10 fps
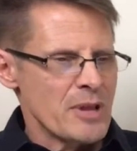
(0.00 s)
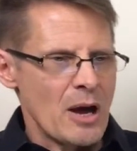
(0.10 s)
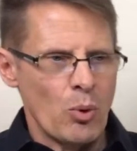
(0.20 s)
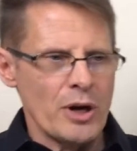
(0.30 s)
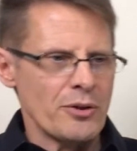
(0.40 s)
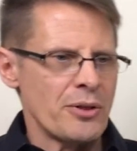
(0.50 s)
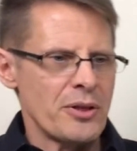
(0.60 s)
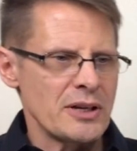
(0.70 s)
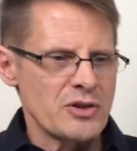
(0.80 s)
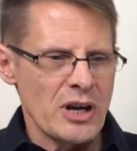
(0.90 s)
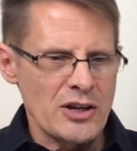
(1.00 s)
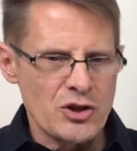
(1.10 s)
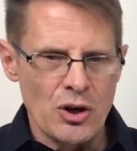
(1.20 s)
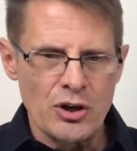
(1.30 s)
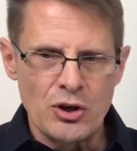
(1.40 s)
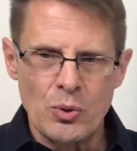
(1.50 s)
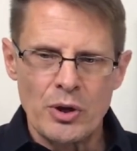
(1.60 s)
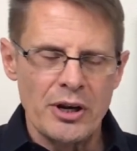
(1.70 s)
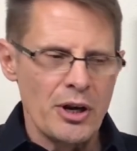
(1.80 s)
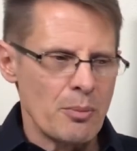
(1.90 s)
And one of the things that I started
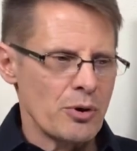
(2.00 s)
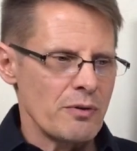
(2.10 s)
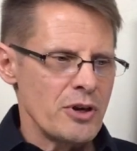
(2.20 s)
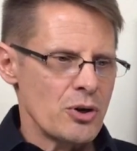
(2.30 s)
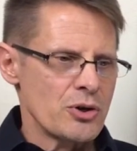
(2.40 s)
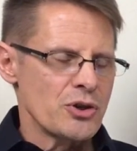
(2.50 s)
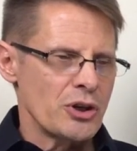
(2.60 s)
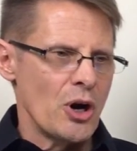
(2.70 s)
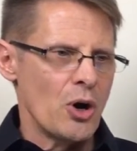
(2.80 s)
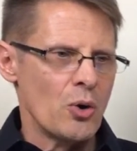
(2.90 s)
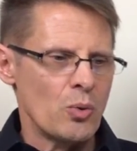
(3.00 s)
doing a number of years ago